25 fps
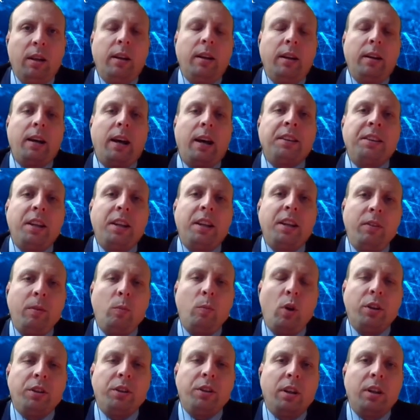Another
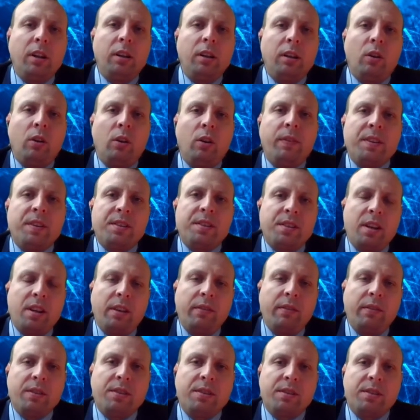model of the
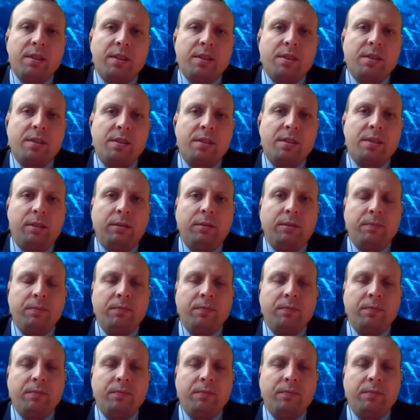services